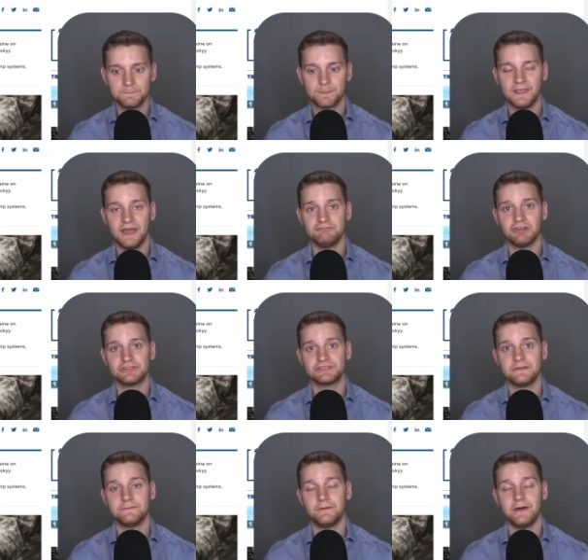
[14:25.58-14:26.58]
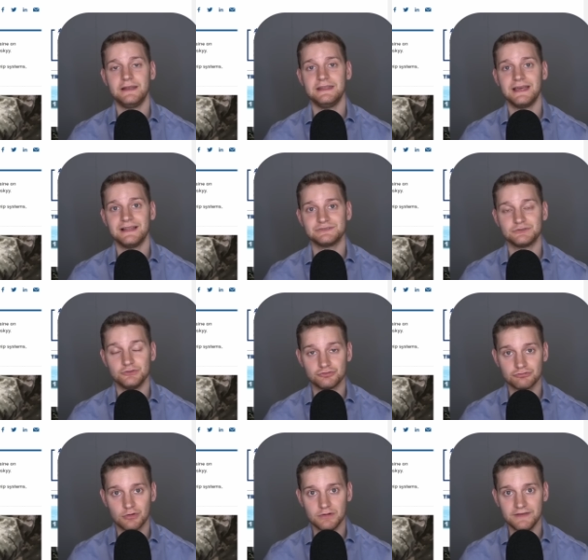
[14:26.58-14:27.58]
And Russia finally has
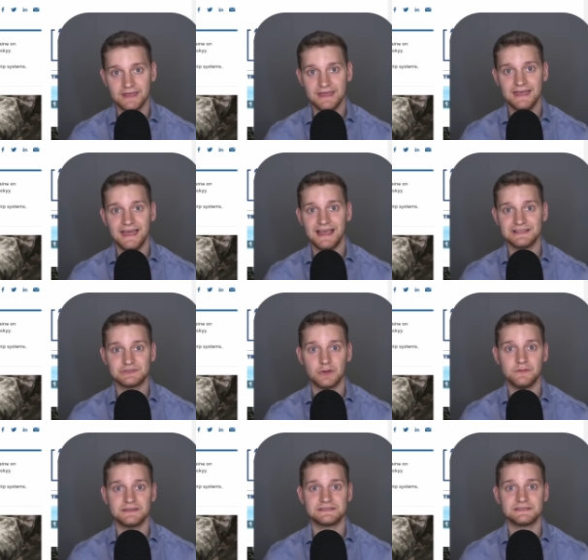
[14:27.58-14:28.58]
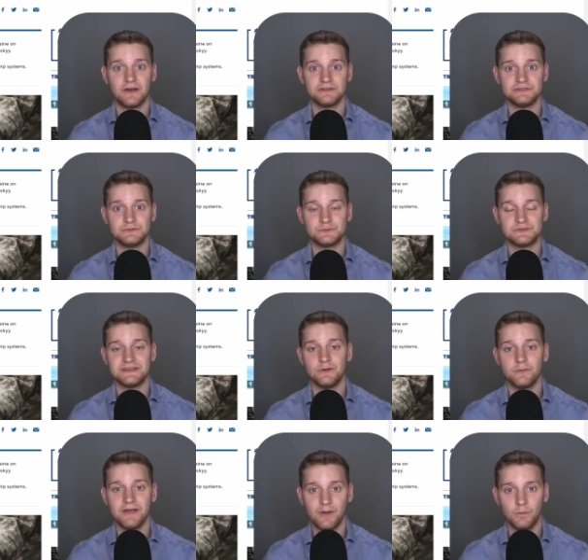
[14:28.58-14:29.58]
control of it. And so they're starting to
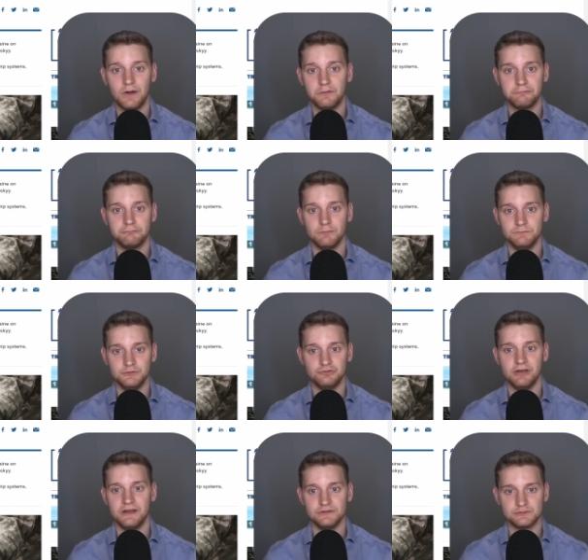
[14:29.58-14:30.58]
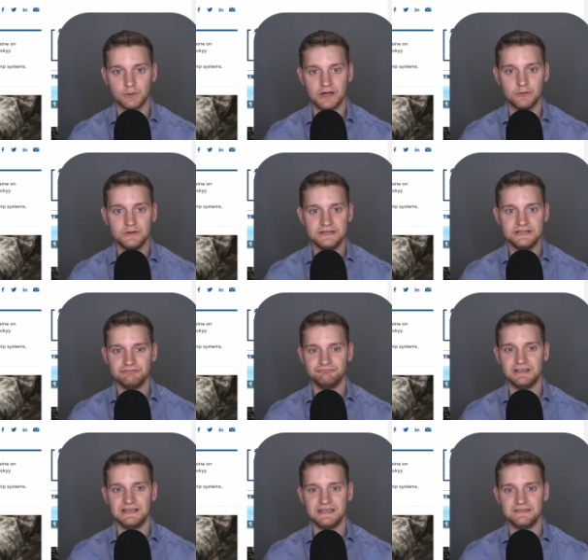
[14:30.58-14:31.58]
steal that wealth from Ukraine as well.
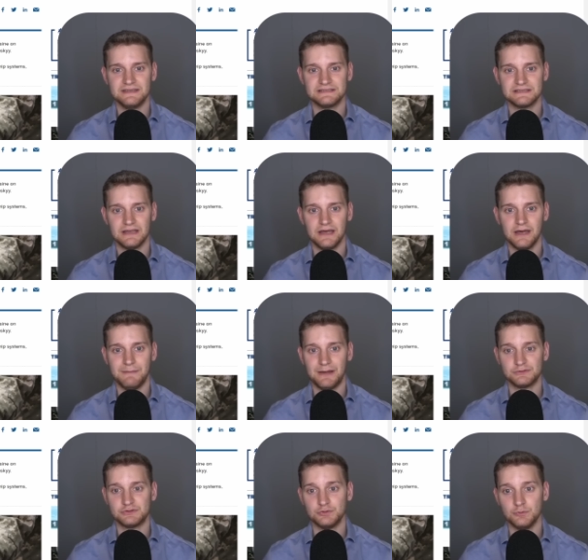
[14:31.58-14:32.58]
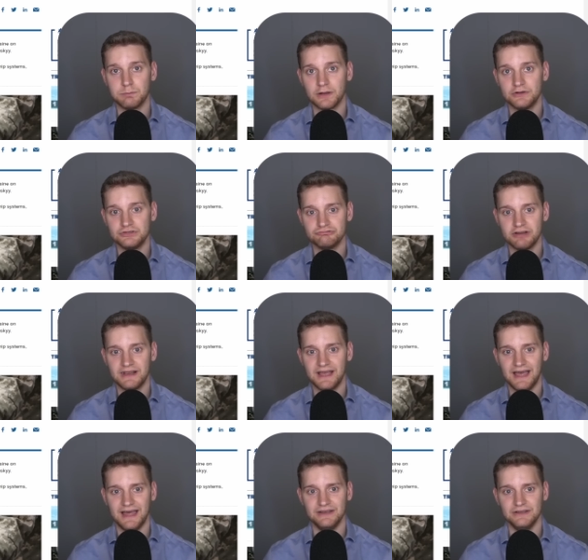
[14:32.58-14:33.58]
Really, this amounts to plundering
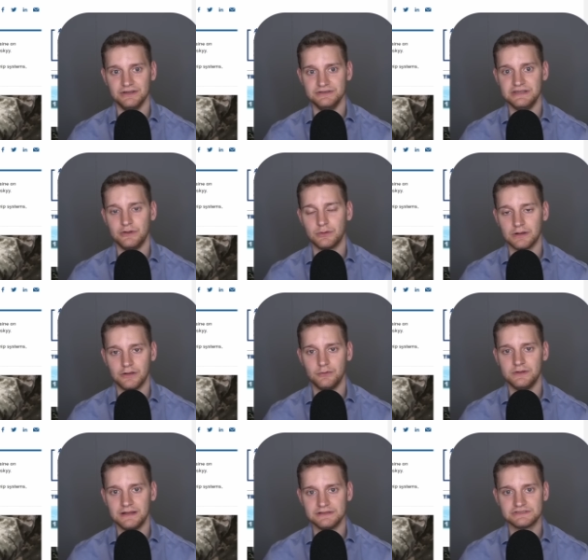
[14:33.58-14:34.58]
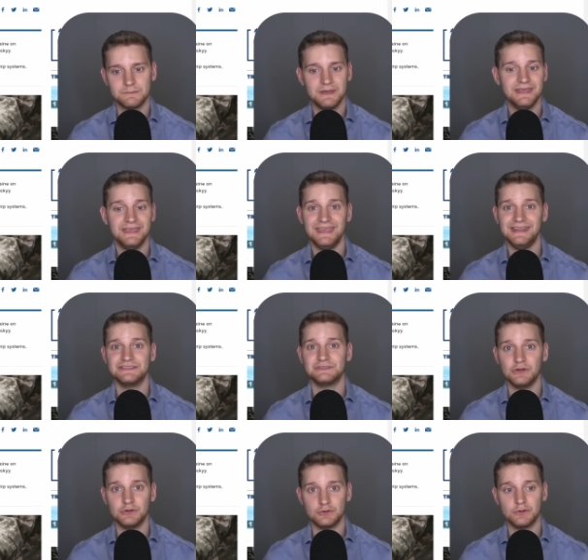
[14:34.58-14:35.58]
and neo-colonialism. It
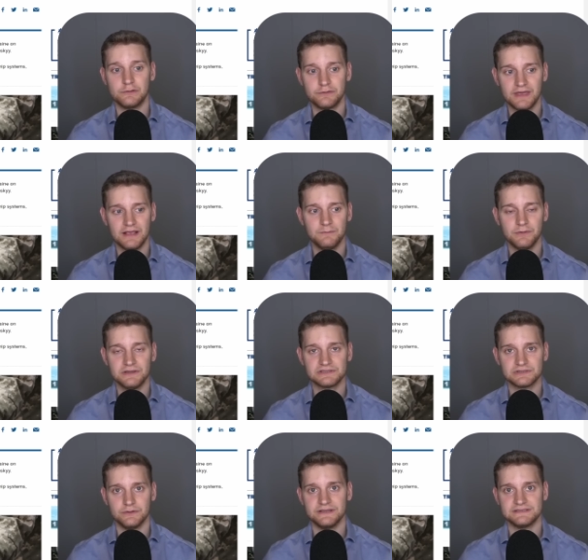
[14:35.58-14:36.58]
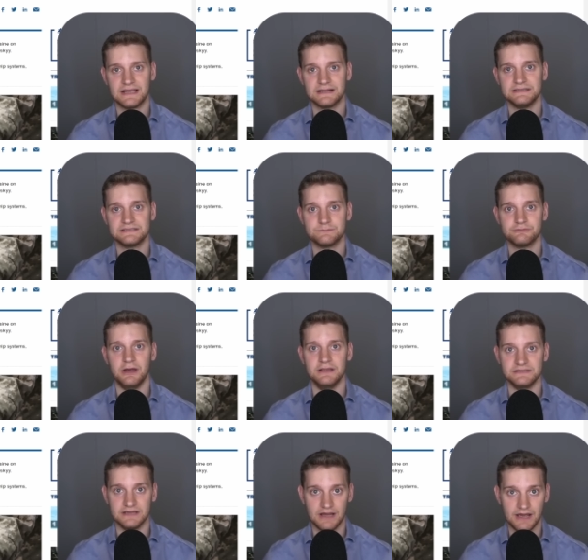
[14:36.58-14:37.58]
isn't a good thing, but it's not exactly
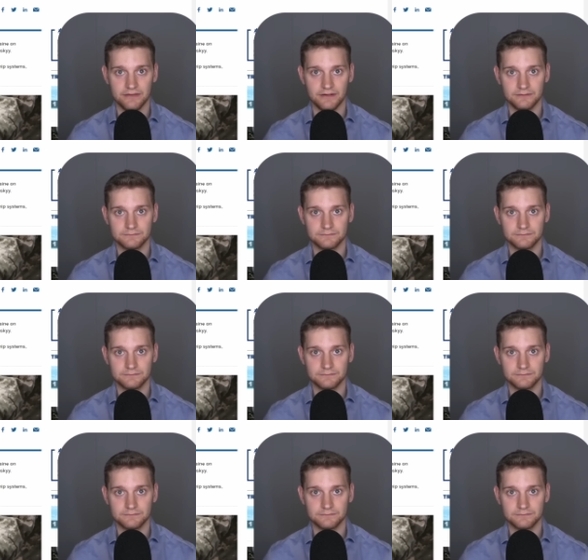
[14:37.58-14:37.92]
surprising either.